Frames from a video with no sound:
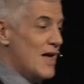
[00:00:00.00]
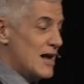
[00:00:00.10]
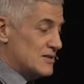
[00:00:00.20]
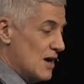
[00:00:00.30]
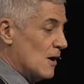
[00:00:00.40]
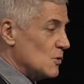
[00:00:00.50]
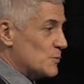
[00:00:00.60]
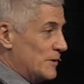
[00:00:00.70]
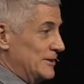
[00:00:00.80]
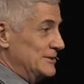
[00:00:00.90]
That
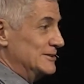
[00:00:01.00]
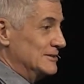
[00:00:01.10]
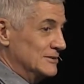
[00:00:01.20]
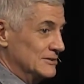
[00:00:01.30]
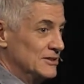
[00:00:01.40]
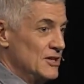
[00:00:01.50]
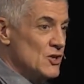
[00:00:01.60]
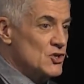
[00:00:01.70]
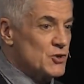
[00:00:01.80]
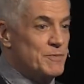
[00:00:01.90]
tells me
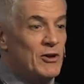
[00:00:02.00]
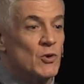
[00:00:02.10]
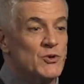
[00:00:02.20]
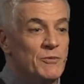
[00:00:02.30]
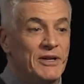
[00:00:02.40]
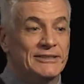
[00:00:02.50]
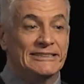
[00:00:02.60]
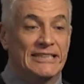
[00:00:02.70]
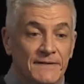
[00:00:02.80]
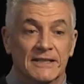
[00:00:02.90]
just because you've
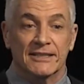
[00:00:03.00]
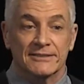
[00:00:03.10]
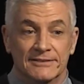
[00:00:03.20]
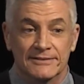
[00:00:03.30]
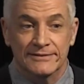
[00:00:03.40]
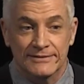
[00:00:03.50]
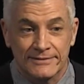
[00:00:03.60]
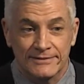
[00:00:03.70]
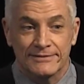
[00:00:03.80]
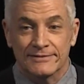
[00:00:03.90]
been given it
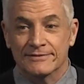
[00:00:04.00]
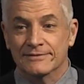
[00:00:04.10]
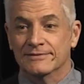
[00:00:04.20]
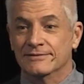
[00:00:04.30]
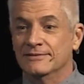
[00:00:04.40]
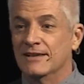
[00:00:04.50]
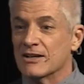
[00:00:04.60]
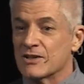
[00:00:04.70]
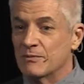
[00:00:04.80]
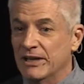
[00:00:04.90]

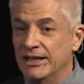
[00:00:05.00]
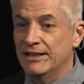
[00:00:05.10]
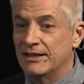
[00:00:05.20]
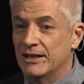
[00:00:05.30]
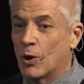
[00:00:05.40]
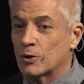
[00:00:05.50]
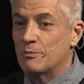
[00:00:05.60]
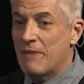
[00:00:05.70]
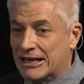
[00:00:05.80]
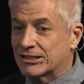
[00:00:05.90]
doesn't mean it
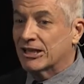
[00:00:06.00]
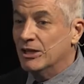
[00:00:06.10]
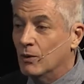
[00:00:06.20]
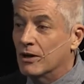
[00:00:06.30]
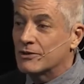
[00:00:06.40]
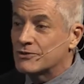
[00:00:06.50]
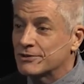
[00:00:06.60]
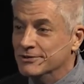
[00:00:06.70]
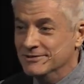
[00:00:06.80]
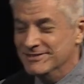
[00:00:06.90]
automatically works.